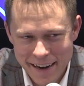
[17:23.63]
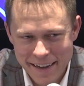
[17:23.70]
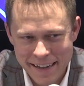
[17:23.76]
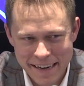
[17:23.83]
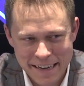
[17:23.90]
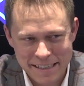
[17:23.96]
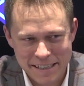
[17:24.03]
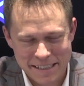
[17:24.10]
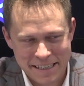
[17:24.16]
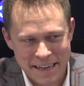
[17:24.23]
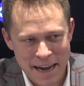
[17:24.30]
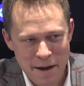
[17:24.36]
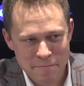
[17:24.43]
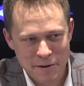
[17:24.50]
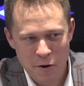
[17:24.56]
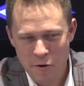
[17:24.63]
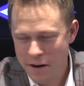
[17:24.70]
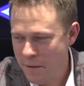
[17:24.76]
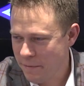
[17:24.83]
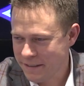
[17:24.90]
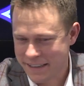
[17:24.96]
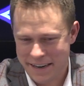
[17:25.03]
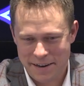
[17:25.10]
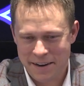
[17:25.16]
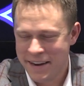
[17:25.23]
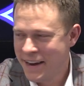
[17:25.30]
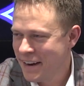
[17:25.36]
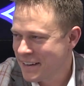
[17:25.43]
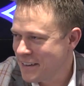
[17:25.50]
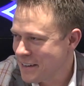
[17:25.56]
And then he just kept going up. I was like,
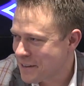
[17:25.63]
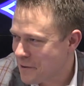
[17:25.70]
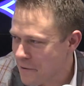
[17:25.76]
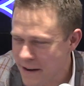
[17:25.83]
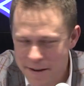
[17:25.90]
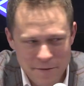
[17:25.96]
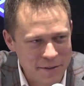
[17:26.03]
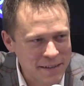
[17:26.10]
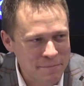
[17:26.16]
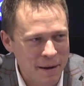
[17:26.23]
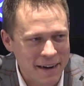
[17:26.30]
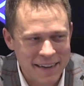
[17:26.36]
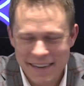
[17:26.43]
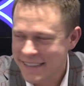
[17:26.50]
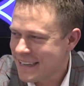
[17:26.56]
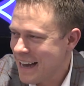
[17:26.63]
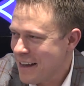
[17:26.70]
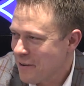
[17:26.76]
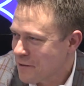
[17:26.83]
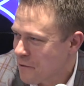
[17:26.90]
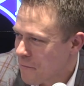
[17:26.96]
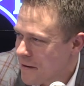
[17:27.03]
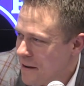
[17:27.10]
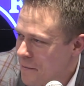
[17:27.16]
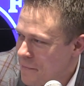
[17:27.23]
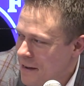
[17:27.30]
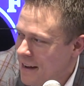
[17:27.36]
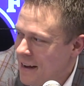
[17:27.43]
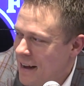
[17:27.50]
good grief, he's about to hit his head on the rim.